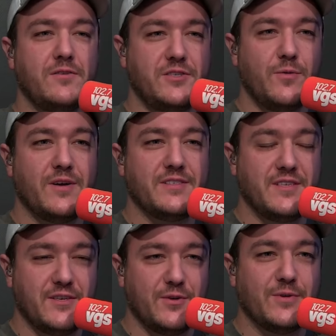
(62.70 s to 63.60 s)
she wants to
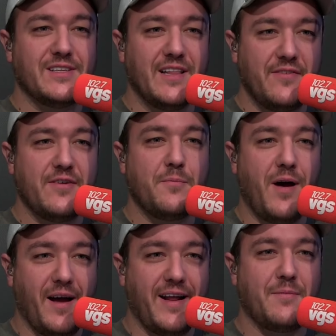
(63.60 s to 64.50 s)
do is live in a
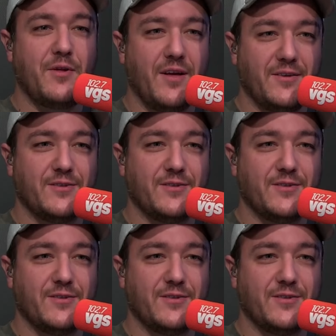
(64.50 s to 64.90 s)
pineapple under the